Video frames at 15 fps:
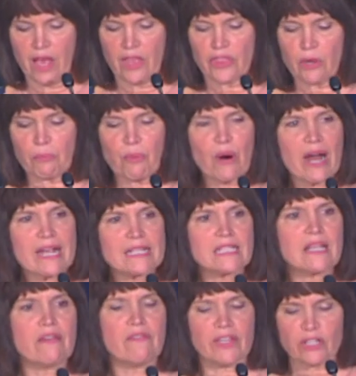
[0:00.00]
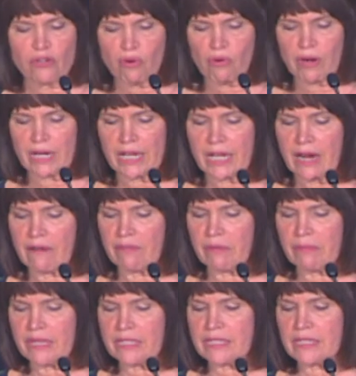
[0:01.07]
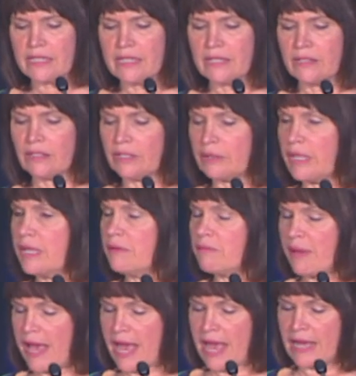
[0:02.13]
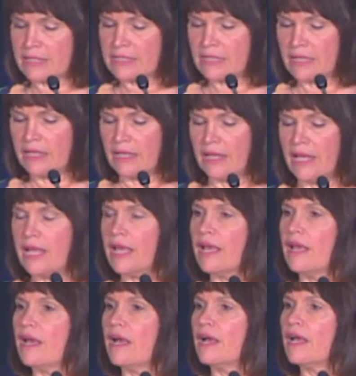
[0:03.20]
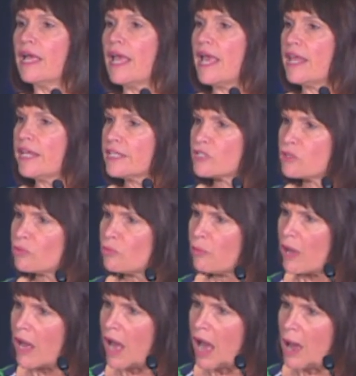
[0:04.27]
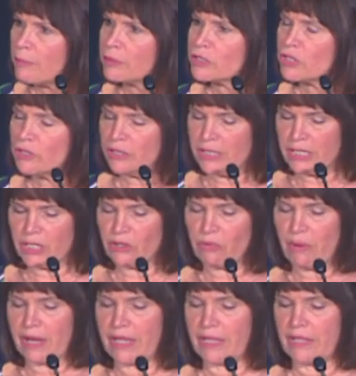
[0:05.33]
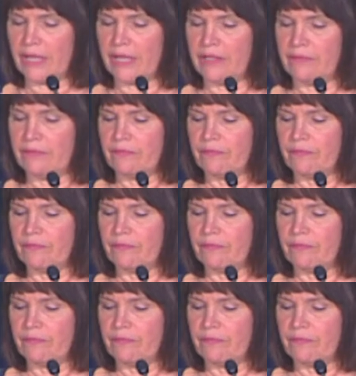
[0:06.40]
The price of ignoring governmental impact and its opportunity to regulate